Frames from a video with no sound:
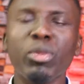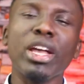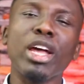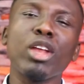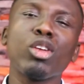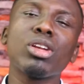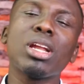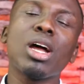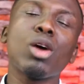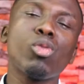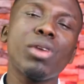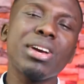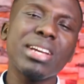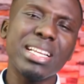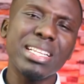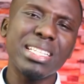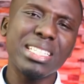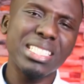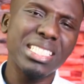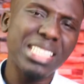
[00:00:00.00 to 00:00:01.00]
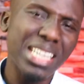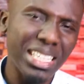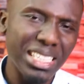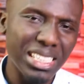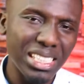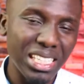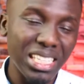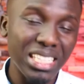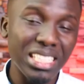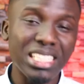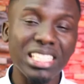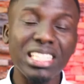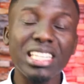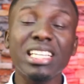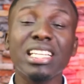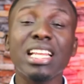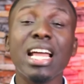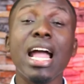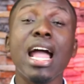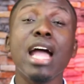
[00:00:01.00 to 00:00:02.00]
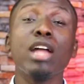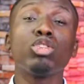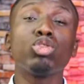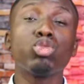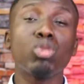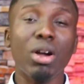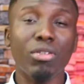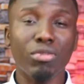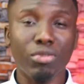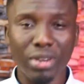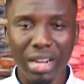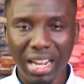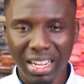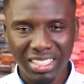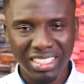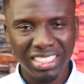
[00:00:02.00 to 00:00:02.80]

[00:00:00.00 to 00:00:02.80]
And on why a din and say to afra.